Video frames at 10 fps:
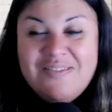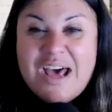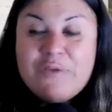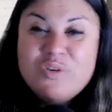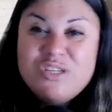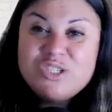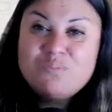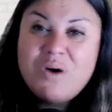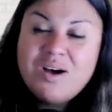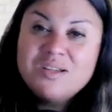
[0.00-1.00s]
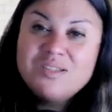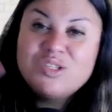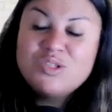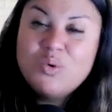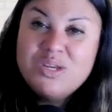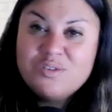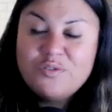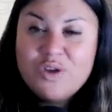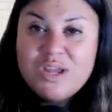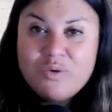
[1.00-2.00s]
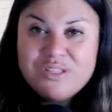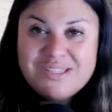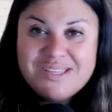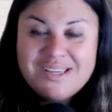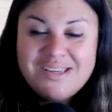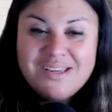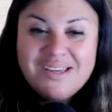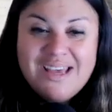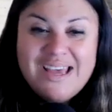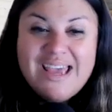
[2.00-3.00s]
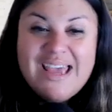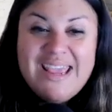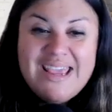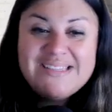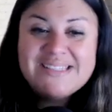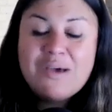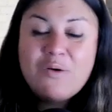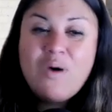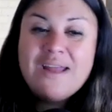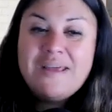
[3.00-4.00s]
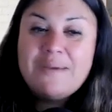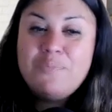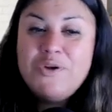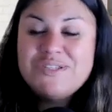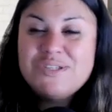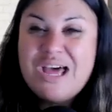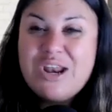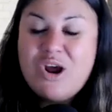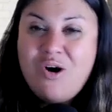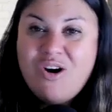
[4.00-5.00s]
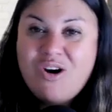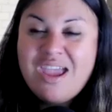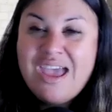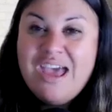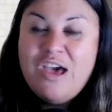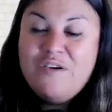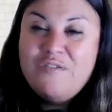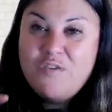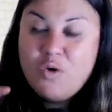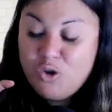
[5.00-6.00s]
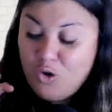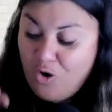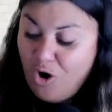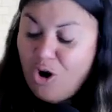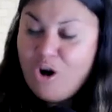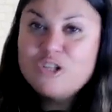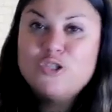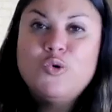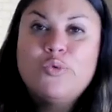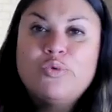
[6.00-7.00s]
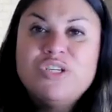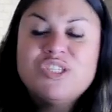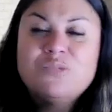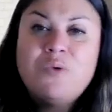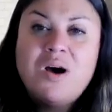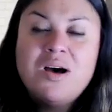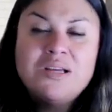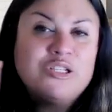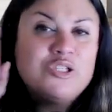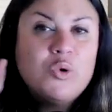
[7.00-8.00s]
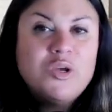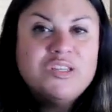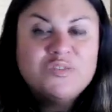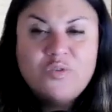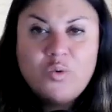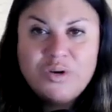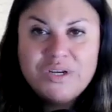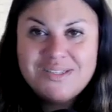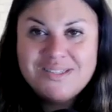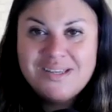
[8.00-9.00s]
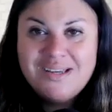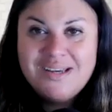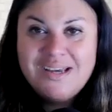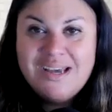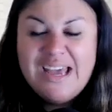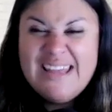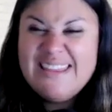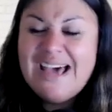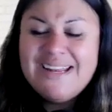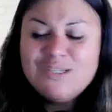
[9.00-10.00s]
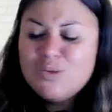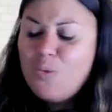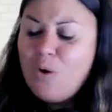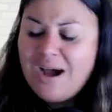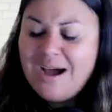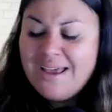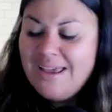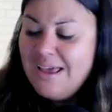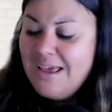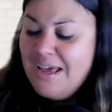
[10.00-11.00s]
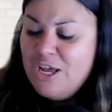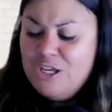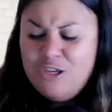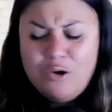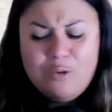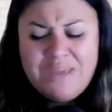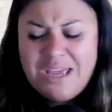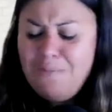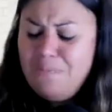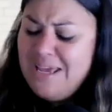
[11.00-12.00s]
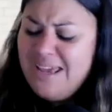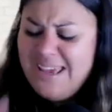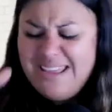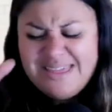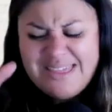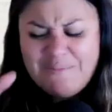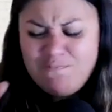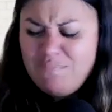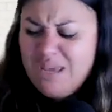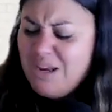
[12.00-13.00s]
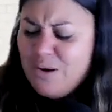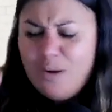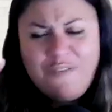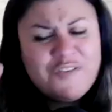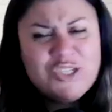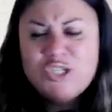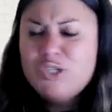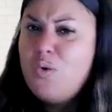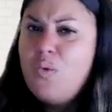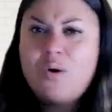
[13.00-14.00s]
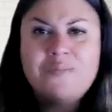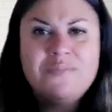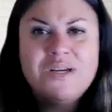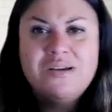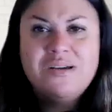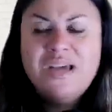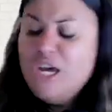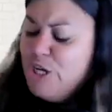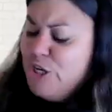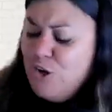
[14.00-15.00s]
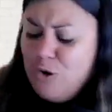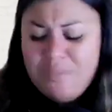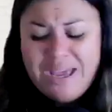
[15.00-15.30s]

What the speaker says: that responds to his frequency. He is the one that puts that heart for your heart to respond to his voice. That is why You may be in the middle of a storm. You